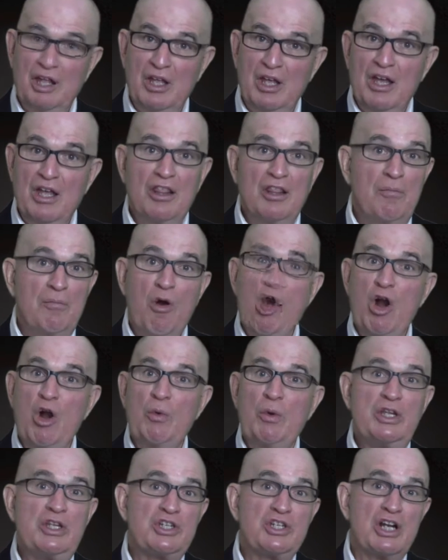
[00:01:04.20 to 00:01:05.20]
the more
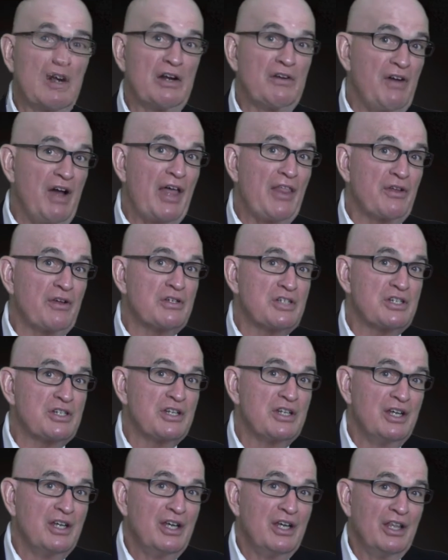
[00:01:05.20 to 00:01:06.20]
we serve others,
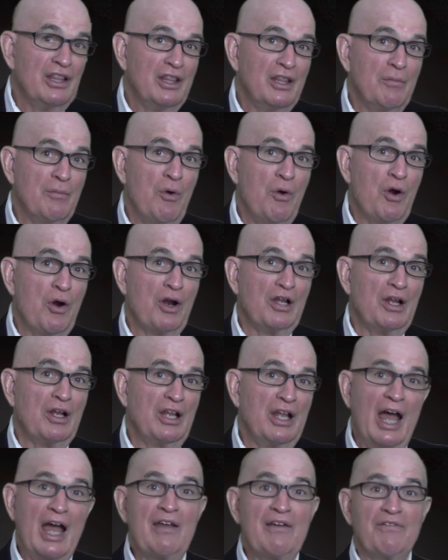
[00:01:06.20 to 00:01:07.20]
the more
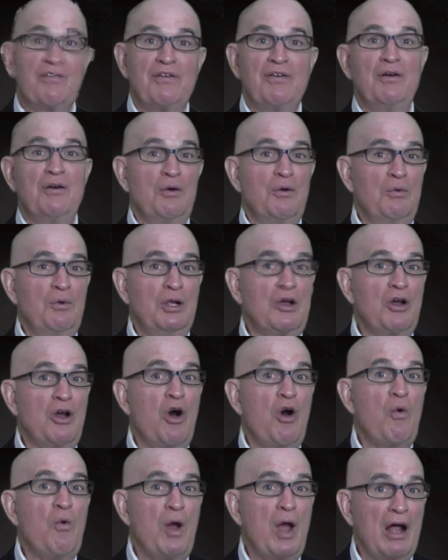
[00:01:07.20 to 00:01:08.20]
life will
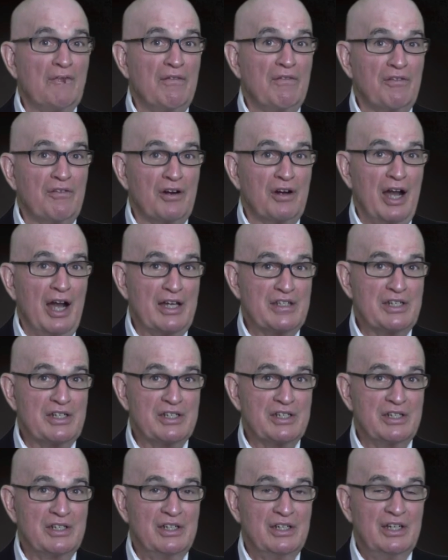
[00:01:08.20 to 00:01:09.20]
go well for
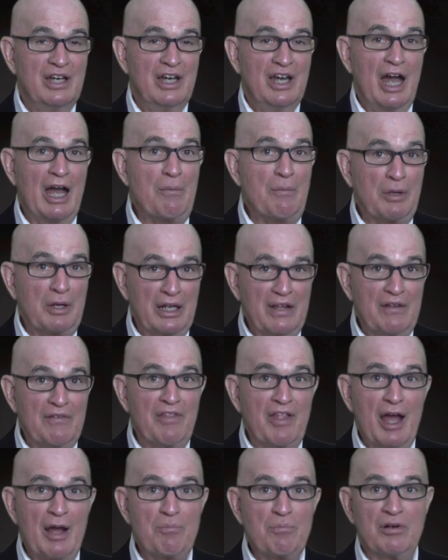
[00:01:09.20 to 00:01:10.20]
us. I believe
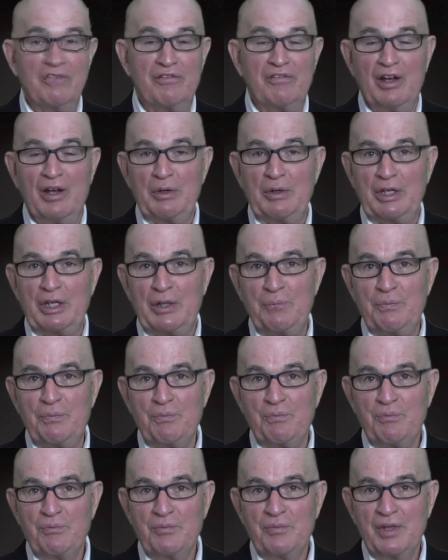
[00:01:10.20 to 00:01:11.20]
that profoundly.
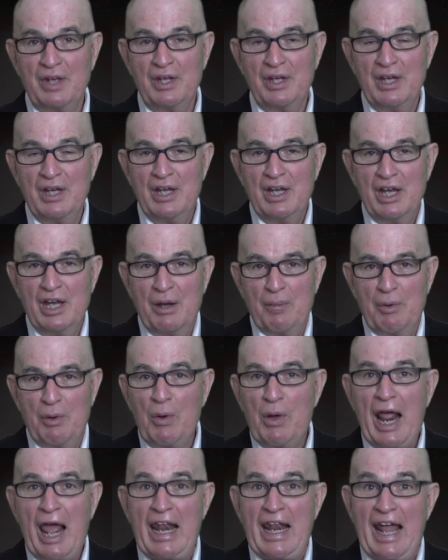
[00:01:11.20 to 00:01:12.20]
But
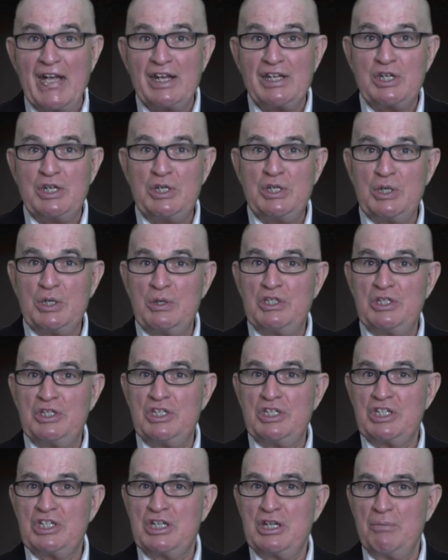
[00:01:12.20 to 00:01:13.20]
what I'd like to do is
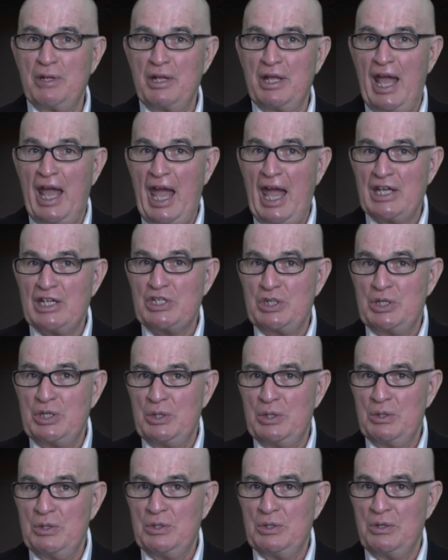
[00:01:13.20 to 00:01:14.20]
just simply ask
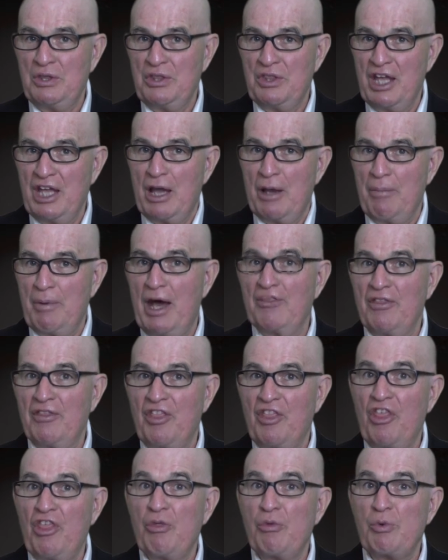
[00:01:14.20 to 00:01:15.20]
you to think
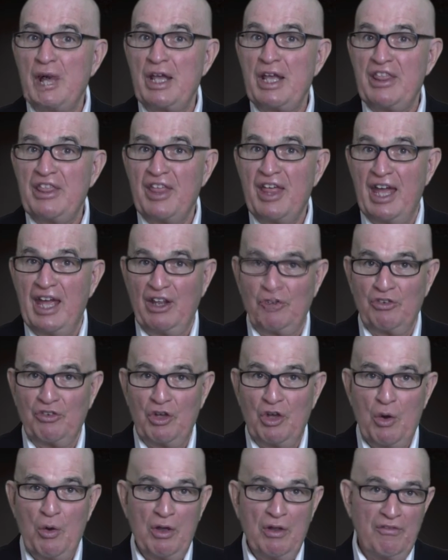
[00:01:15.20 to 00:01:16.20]
about three things
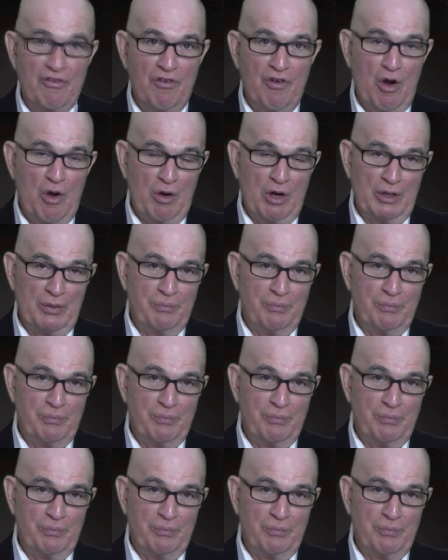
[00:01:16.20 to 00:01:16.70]
going forward.